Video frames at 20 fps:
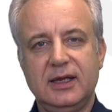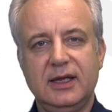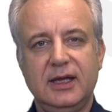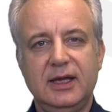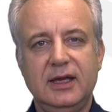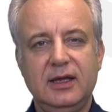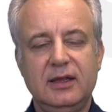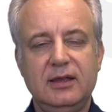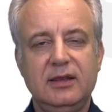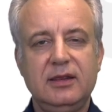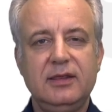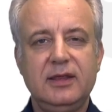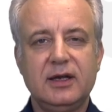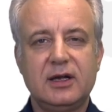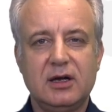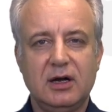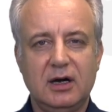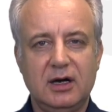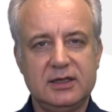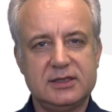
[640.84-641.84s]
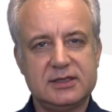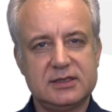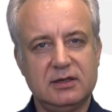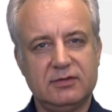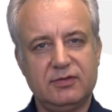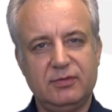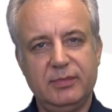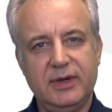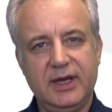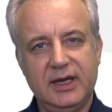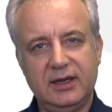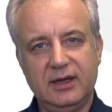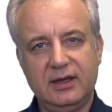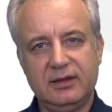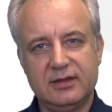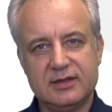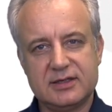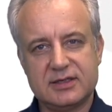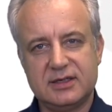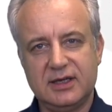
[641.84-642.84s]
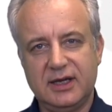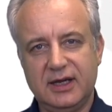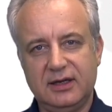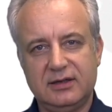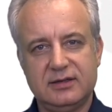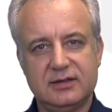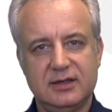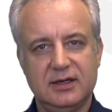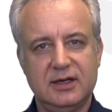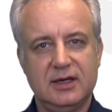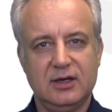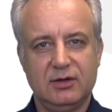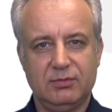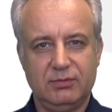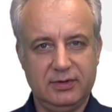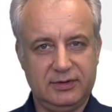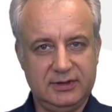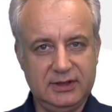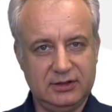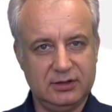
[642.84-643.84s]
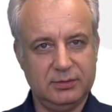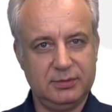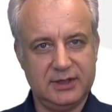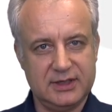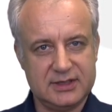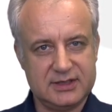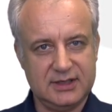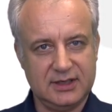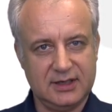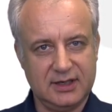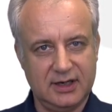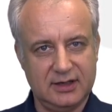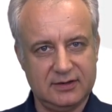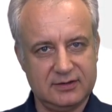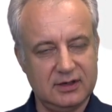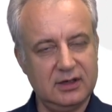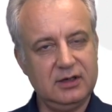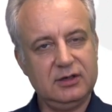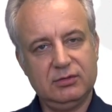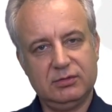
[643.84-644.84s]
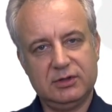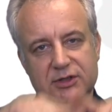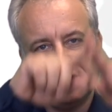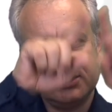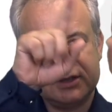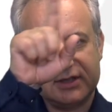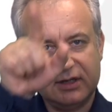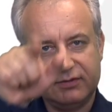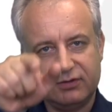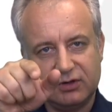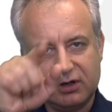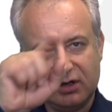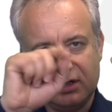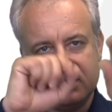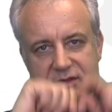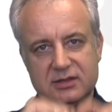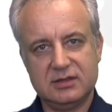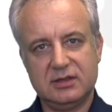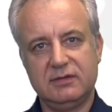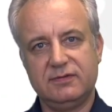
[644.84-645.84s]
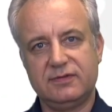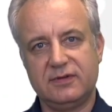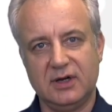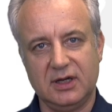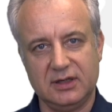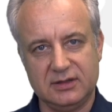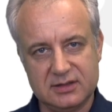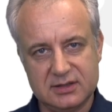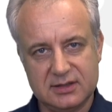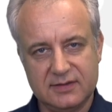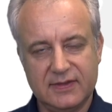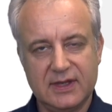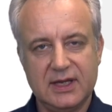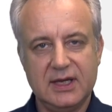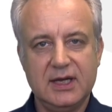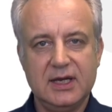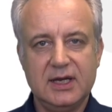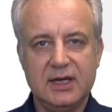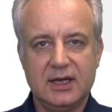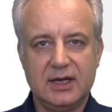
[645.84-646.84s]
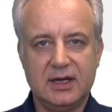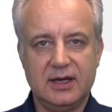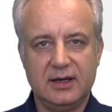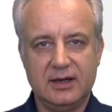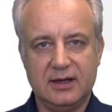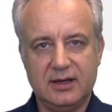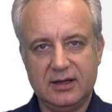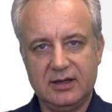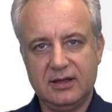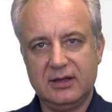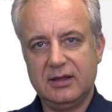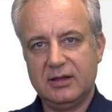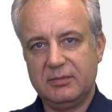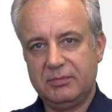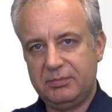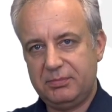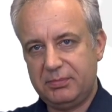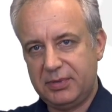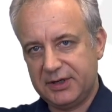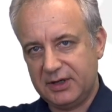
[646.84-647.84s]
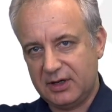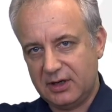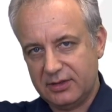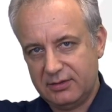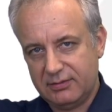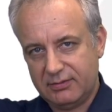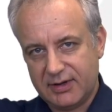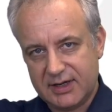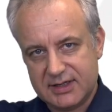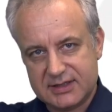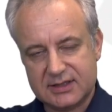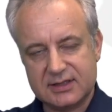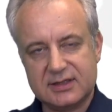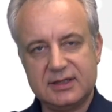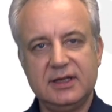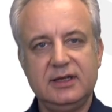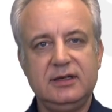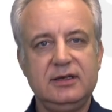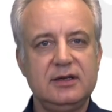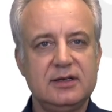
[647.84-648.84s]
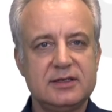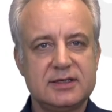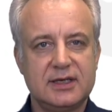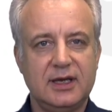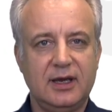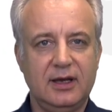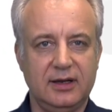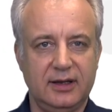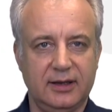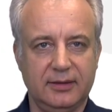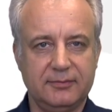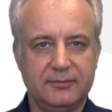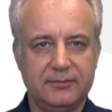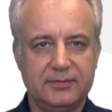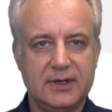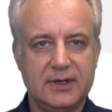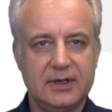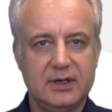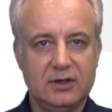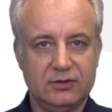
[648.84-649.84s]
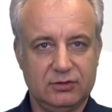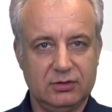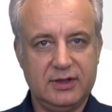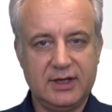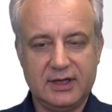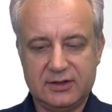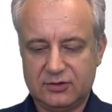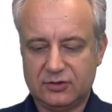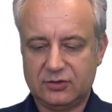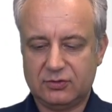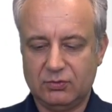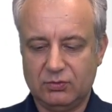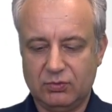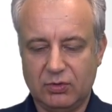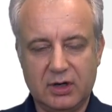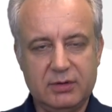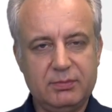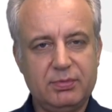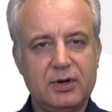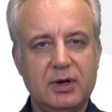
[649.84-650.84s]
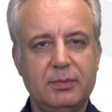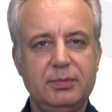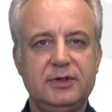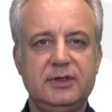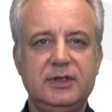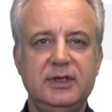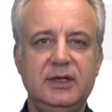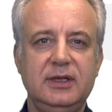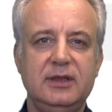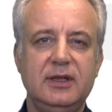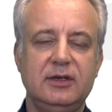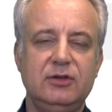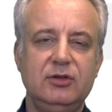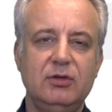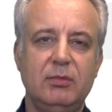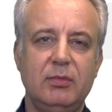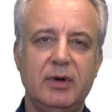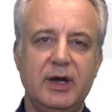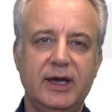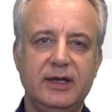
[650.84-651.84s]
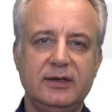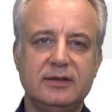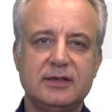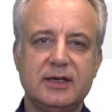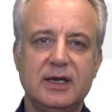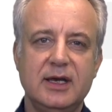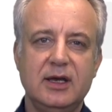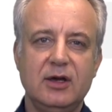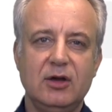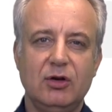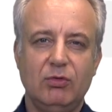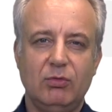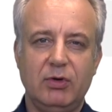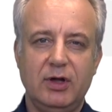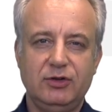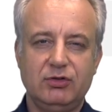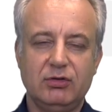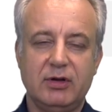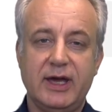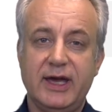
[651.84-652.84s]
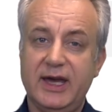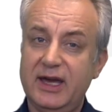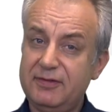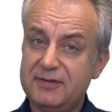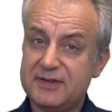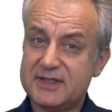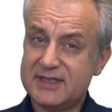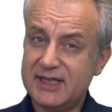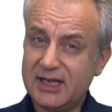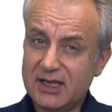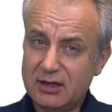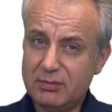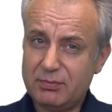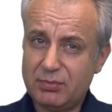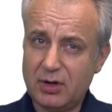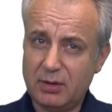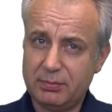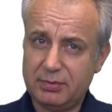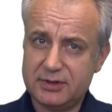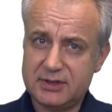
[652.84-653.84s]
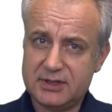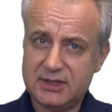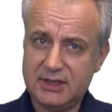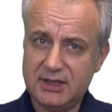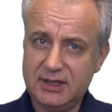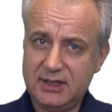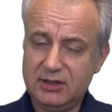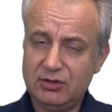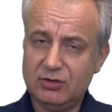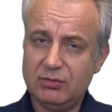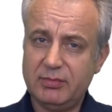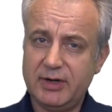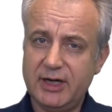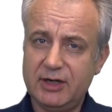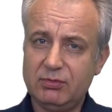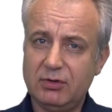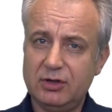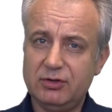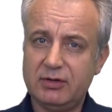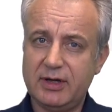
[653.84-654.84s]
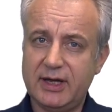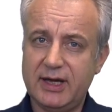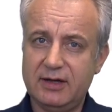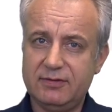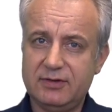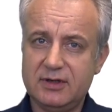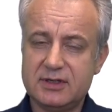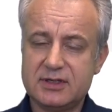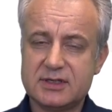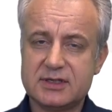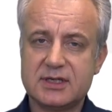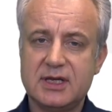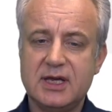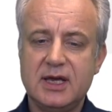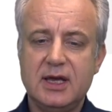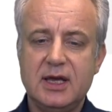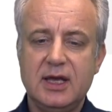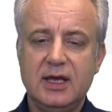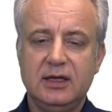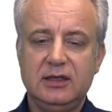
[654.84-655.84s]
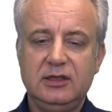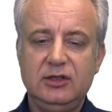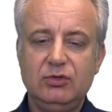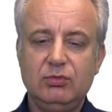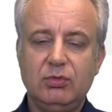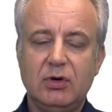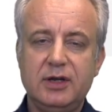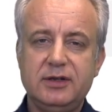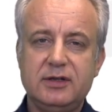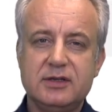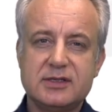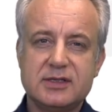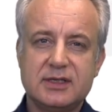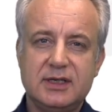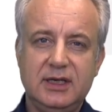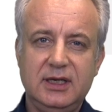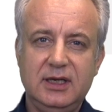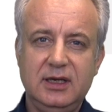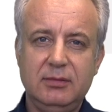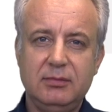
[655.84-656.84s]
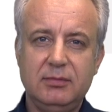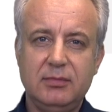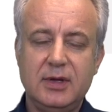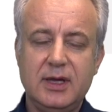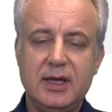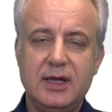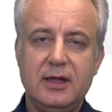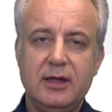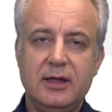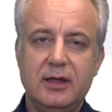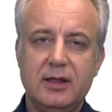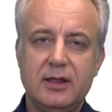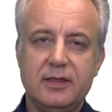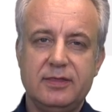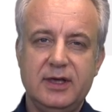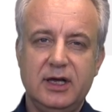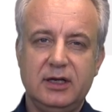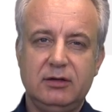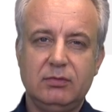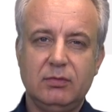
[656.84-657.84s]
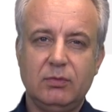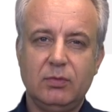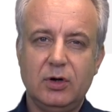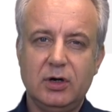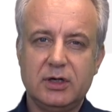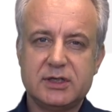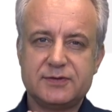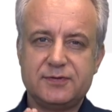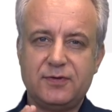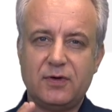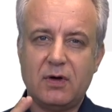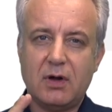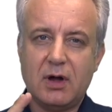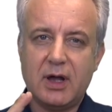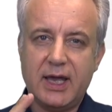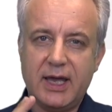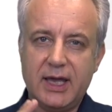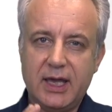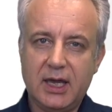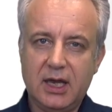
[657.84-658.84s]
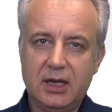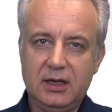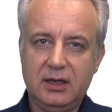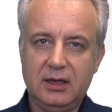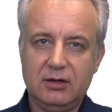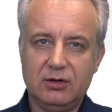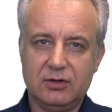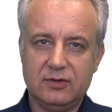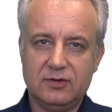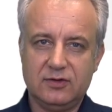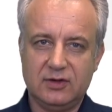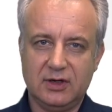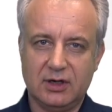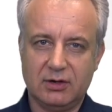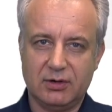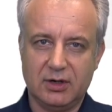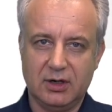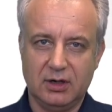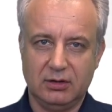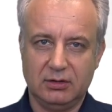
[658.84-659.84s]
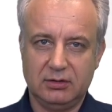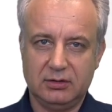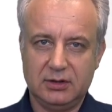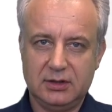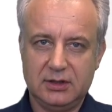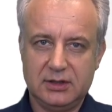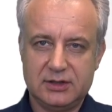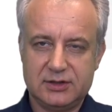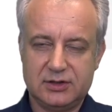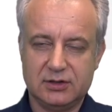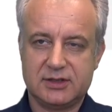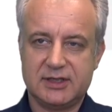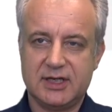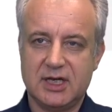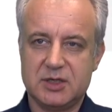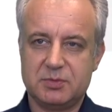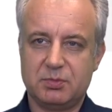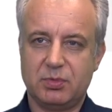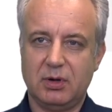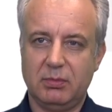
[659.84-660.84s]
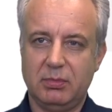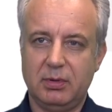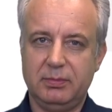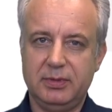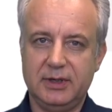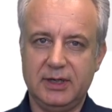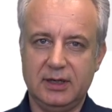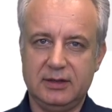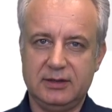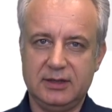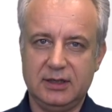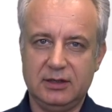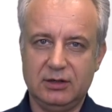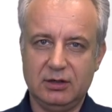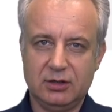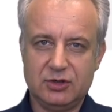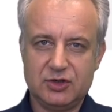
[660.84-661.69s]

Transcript: in the cost of making the state with deterministic gates. You will just have a constant in front, but otherwise this linear scaling. So that's one property that you might want to have. Second property you might want to have is you want a scheme that works for any non-zero success probability, not